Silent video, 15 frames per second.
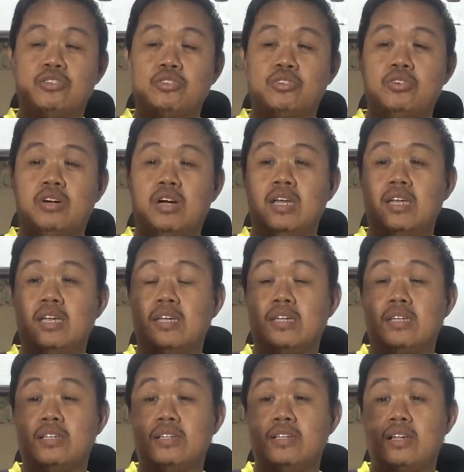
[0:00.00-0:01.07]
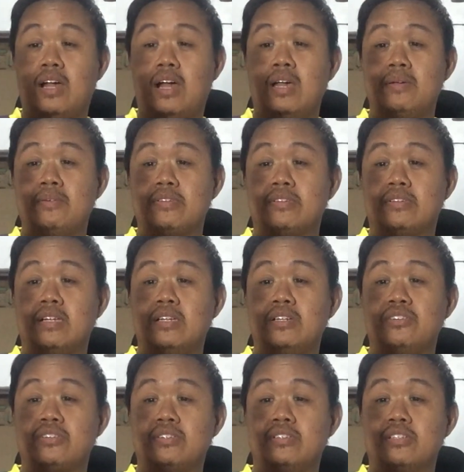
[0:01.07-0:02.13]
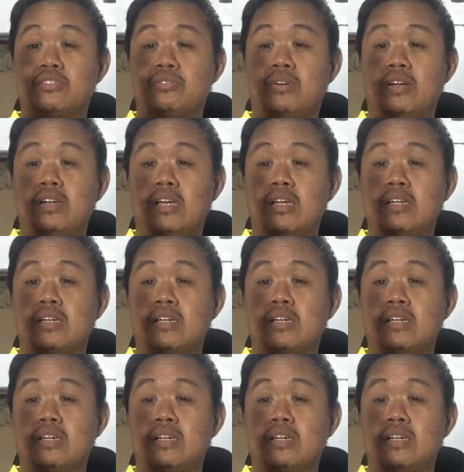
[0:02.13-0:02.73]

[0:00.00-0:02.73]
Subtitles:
So I will still use this one.